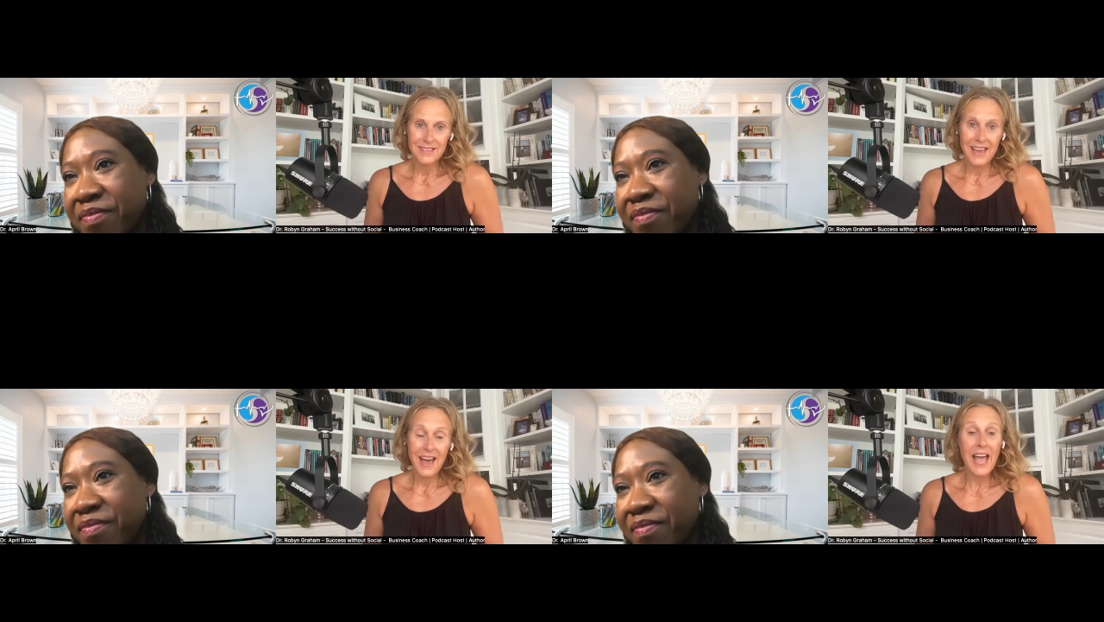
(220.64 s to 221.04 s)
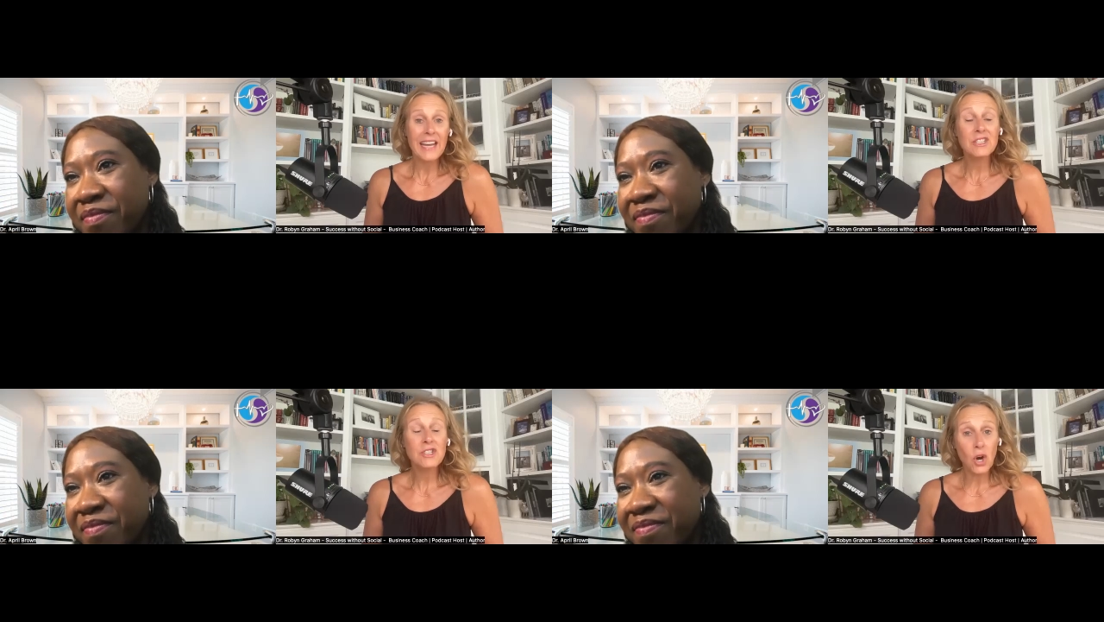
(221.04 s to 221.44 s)
Speaker 1: Yeah.
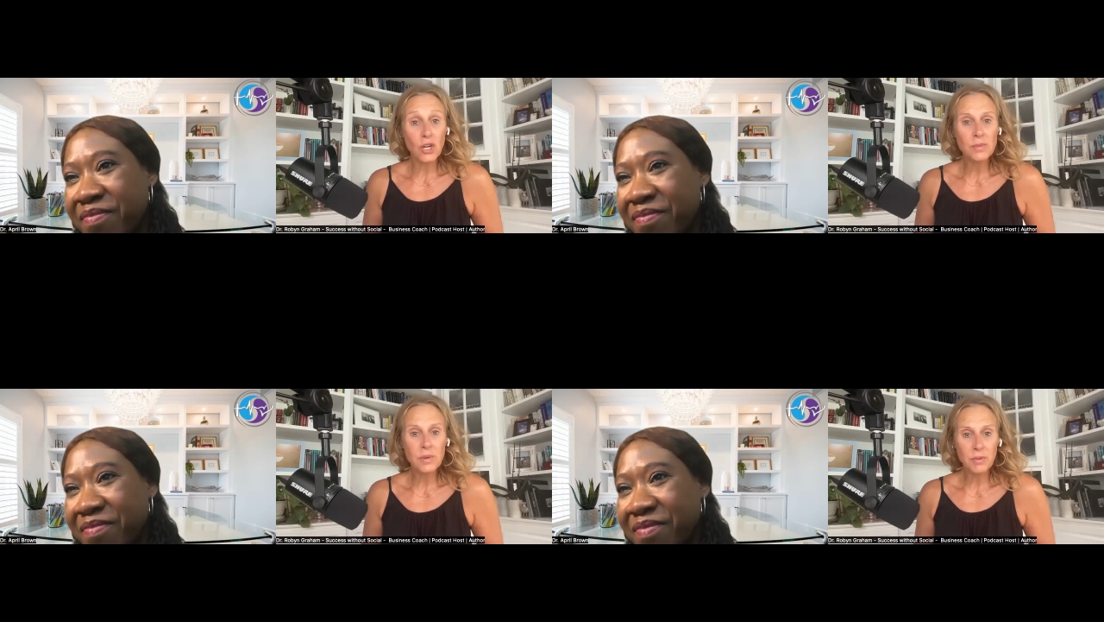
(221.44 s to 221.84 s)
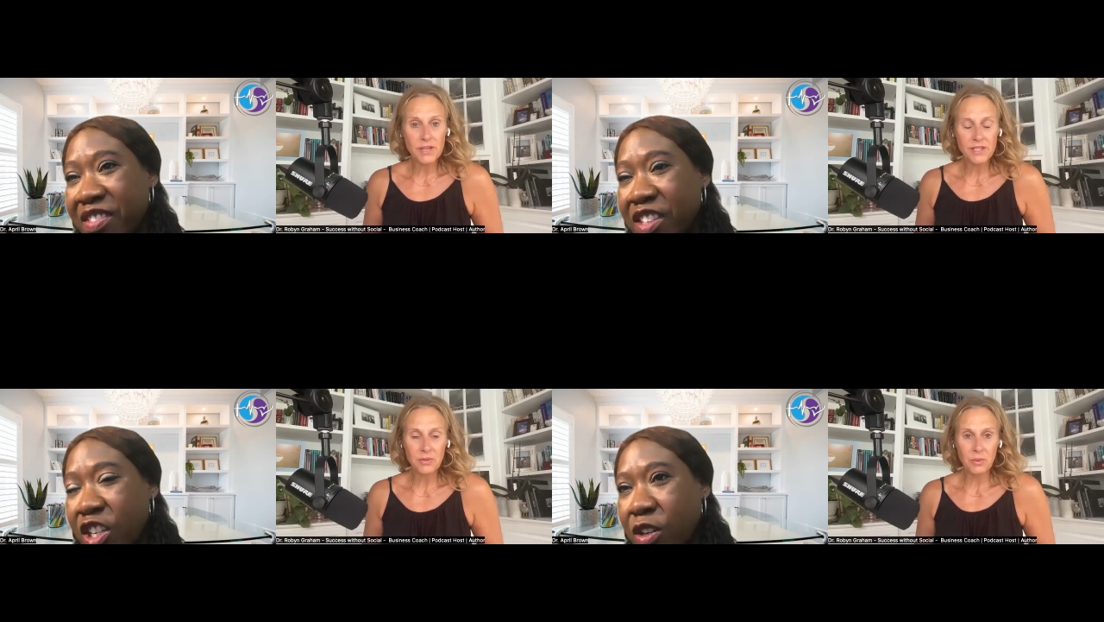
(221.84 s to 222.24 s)
And it's hard to be
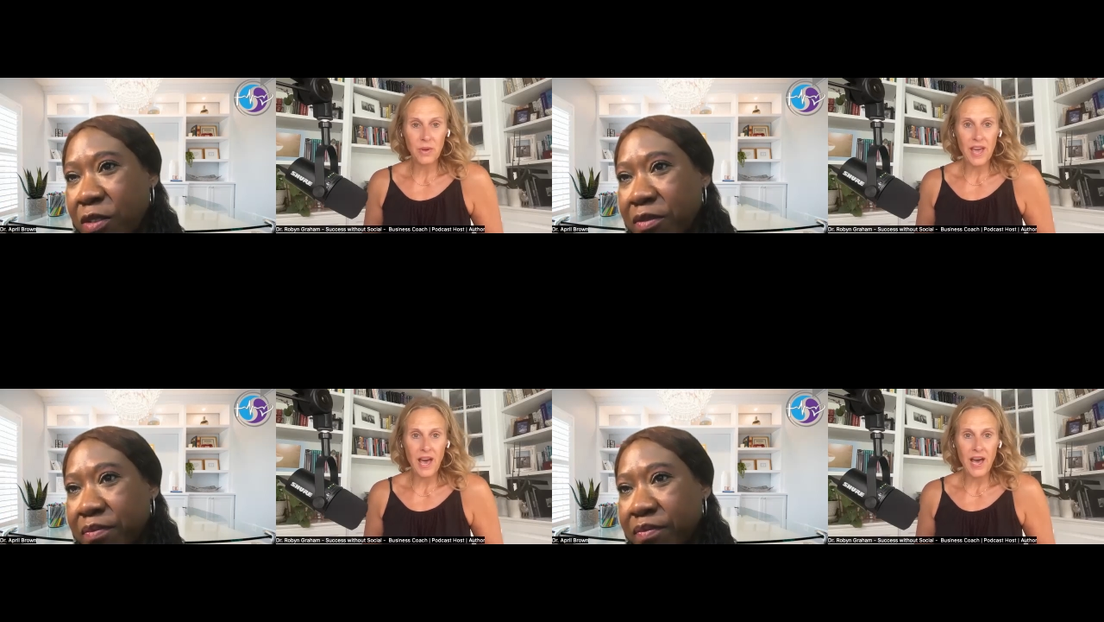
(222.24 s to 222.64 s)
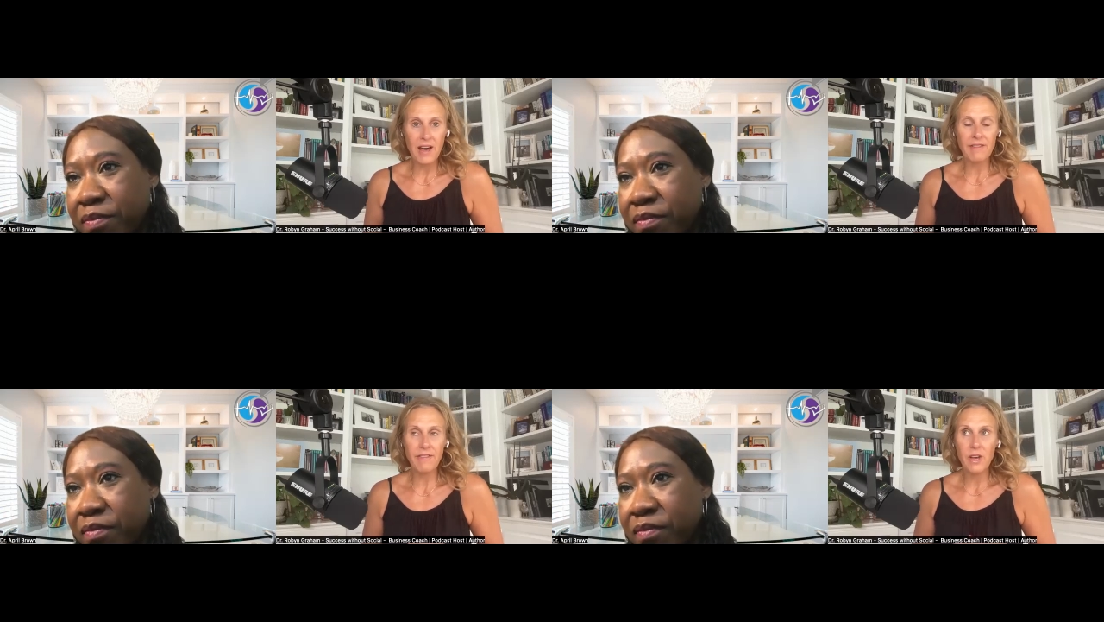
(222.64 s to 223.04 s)
present when we
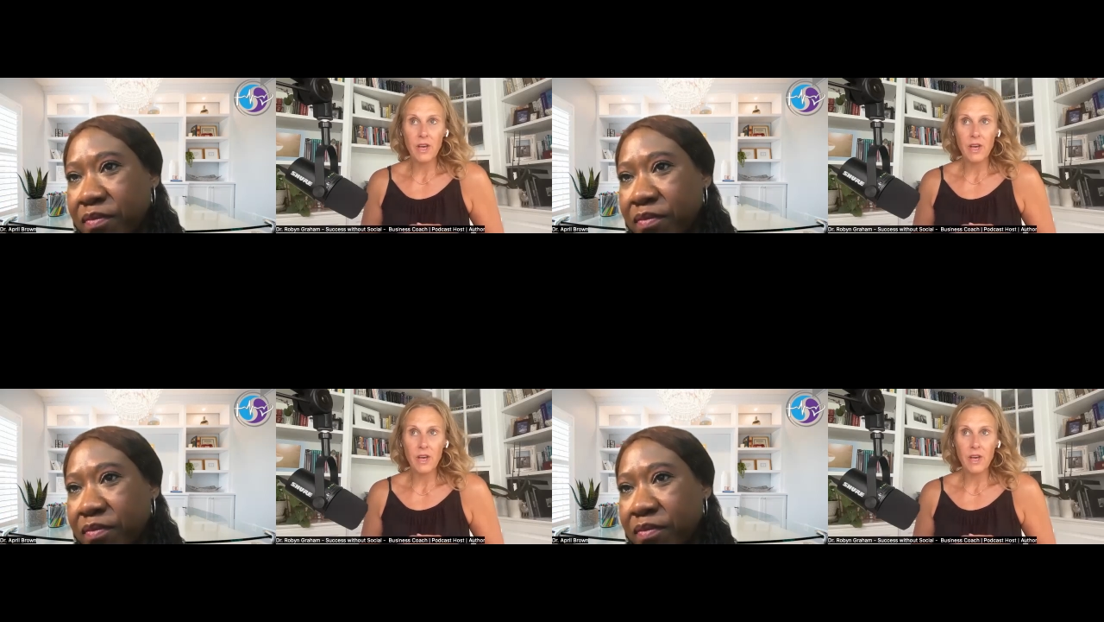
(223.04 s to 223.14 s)
have